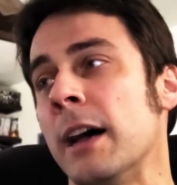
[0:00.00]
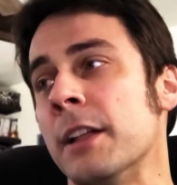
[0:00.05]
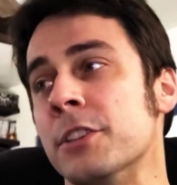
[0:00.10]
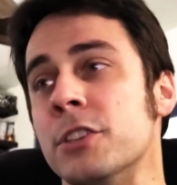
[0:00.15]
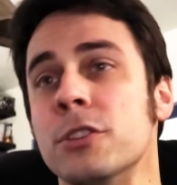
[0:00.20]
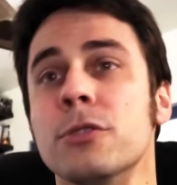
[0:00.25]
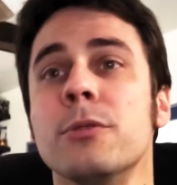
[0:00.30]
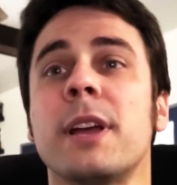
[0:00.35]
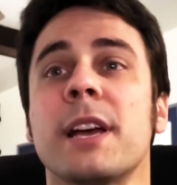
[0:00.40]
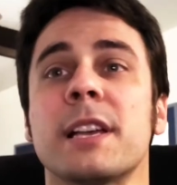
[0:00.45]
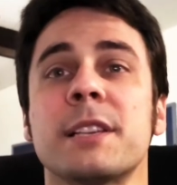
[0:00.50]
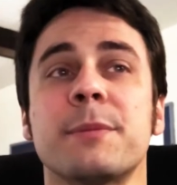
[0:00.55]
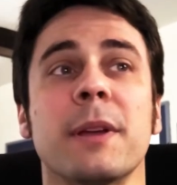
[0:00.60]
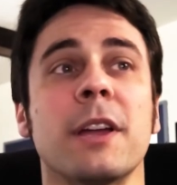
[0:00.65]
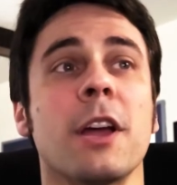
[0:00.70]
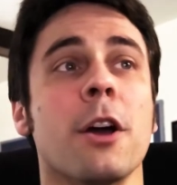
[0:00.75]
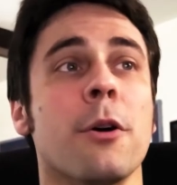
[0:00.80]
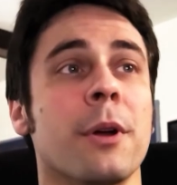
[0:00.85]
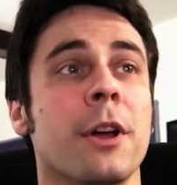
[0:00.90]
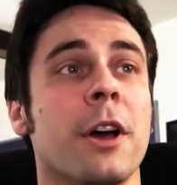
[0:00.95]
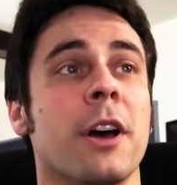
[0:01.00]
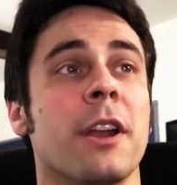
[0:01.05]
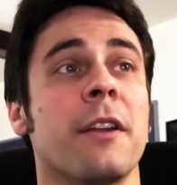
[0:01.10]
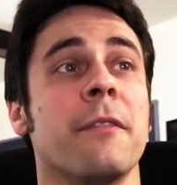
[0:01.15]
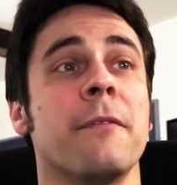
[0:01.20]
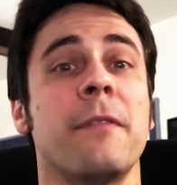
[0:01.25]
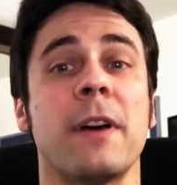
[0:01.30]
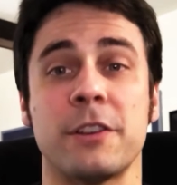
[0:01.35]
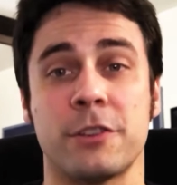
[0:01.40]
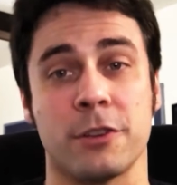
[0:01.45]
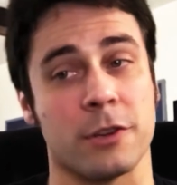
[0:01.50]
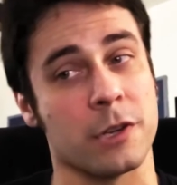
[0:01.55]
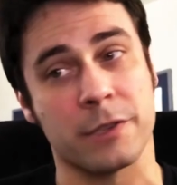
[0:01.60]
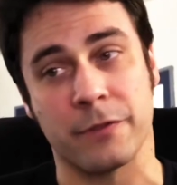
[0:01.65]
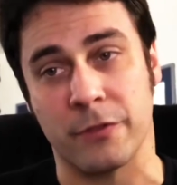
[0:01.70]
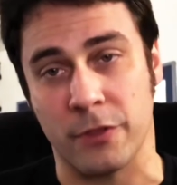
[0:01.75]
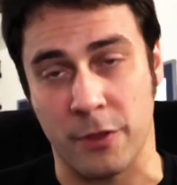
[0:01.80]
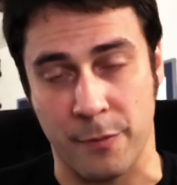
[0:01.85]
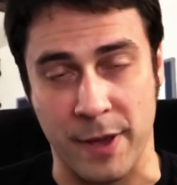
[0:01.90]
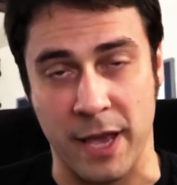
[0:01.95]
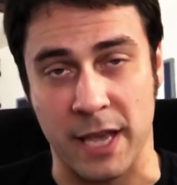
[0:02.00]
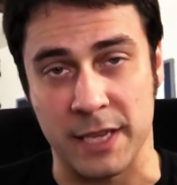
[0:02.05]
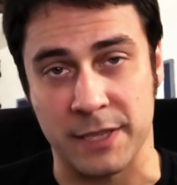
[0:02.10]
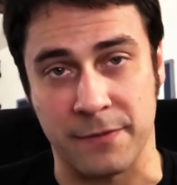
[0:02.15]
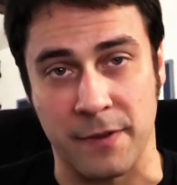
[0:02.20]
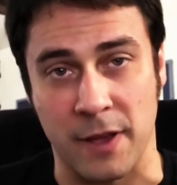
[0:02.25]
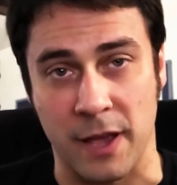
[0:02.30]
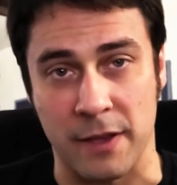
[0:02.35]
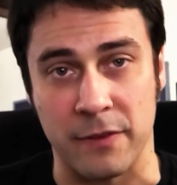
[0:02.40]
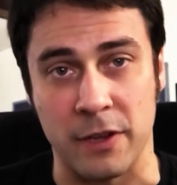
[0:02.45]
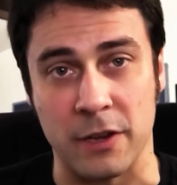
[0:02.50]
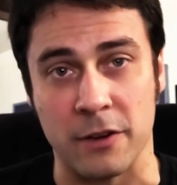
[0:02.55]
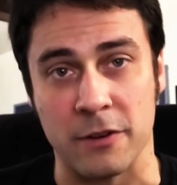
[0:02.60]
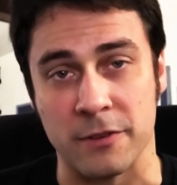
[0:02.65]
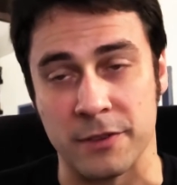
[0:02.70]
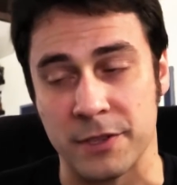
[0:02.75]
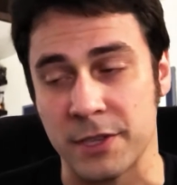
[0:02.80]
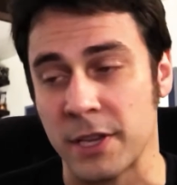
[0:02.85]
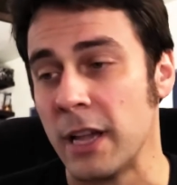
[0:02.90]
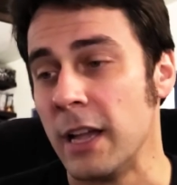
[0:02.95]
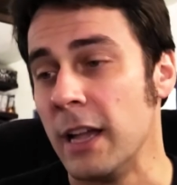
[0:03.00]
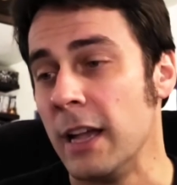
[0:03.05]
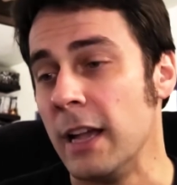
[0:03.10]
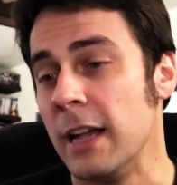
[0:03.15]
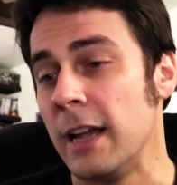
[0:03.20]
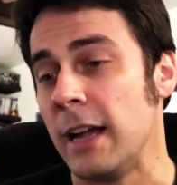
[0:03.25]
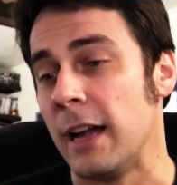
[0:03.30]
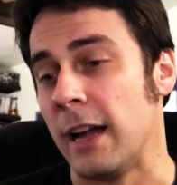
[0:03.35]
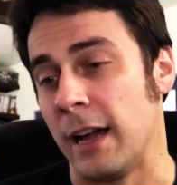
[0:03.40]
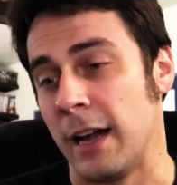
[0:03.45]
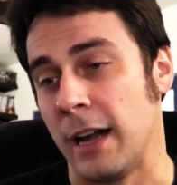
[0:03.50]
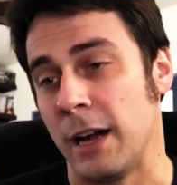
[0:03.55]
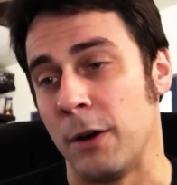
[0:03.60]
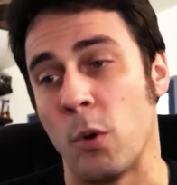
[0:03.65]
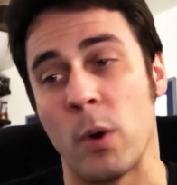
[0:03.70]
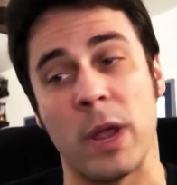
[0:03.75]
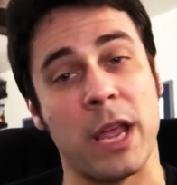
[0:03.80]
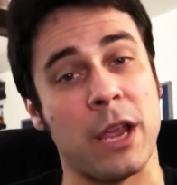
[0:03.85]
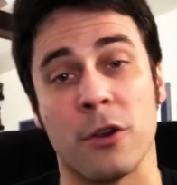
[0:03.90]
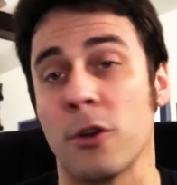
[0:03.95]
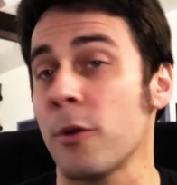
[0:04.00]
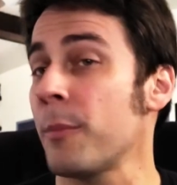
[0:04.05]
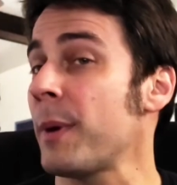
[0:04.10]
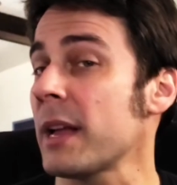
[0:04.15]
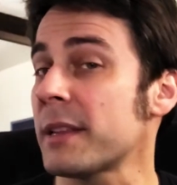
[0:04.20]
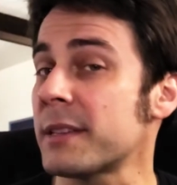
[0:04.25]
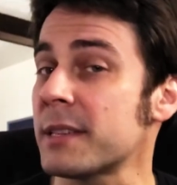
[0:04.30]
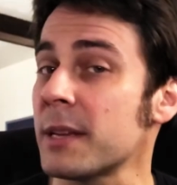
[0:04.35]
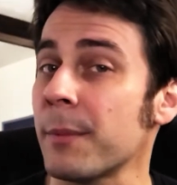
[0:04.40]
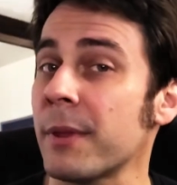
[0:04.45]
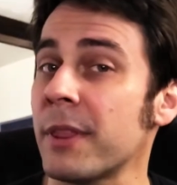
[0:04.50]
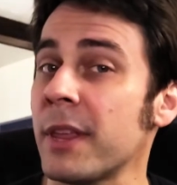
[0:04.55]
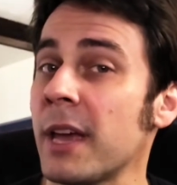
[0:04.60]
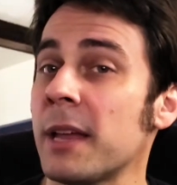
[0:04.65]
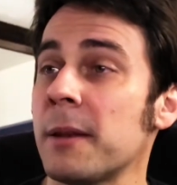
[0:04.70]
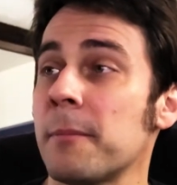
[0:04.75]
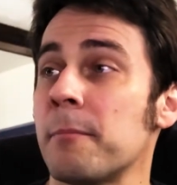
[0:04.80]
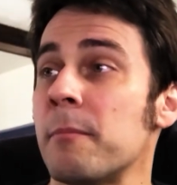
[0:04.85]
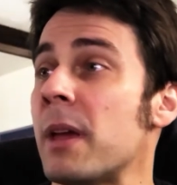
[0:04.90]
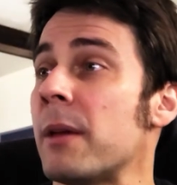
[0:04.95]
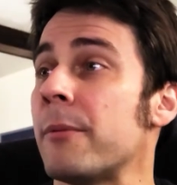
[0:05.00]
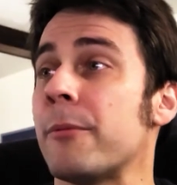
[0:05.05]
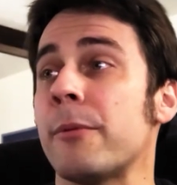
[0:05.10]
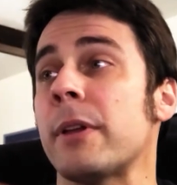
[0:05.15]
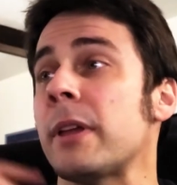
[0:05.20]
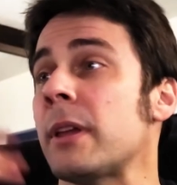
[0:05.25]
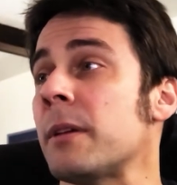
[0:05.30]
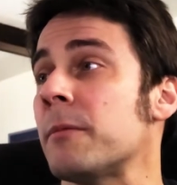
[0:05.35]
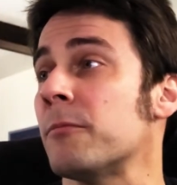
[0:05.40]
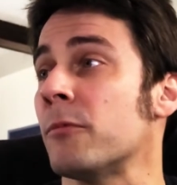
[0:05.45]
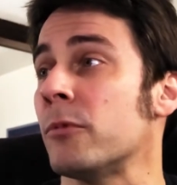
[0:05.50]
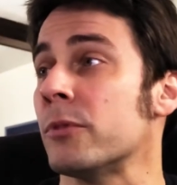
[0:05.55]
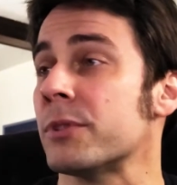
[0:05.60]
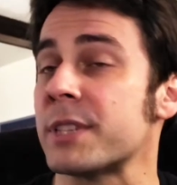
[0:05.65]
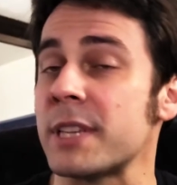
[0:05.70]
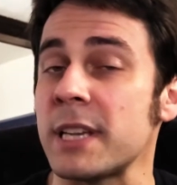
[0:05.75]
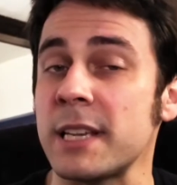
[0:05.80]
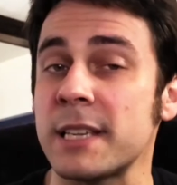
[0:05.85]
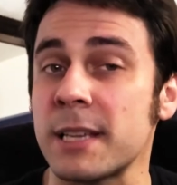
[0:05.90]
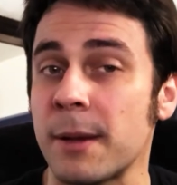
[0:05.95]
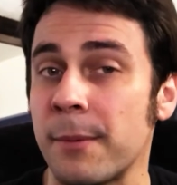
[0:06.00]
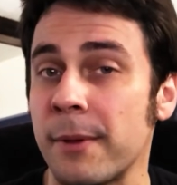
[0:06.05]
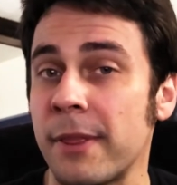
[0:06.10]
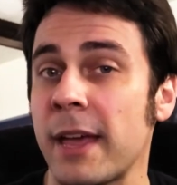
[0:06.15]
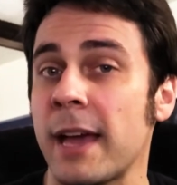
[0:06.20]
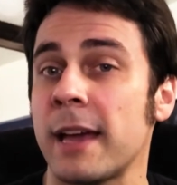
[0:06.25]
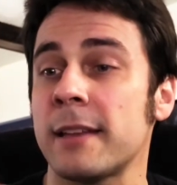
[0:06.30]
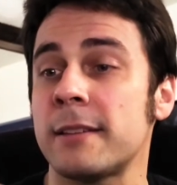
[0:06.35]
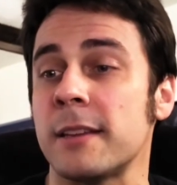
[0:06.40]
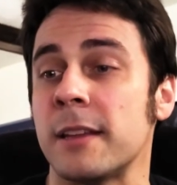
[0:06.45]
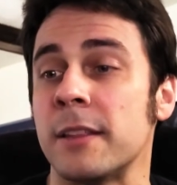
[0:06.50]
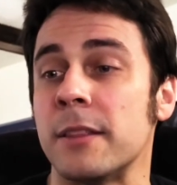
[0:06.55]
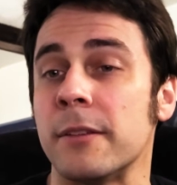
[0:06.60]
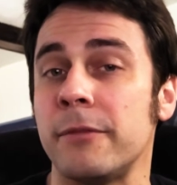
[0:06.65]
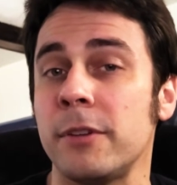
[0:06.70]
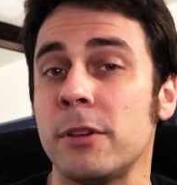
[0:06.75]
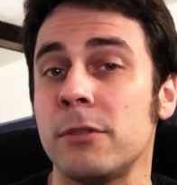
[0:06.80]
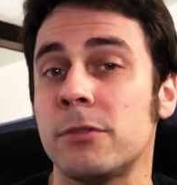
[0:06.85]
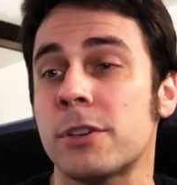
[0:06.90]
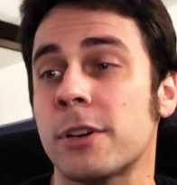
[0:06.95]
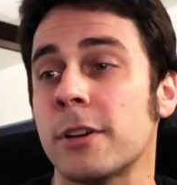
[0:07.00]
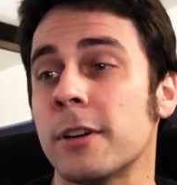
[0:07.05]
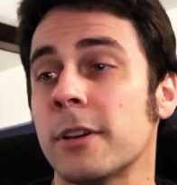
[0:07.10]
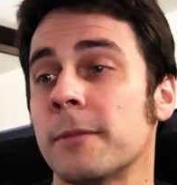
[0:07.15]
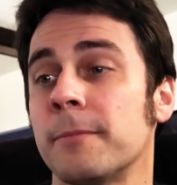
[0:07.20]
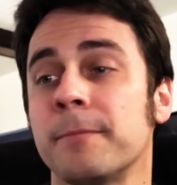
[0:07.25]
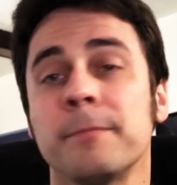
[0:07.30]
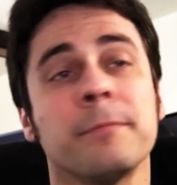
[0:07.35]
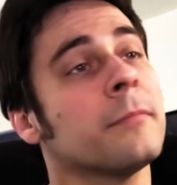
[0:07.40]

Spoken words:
Duke has been going on adventures for the past 5 years. We'll hear about some of that. Maybe we'll see some of that in the future.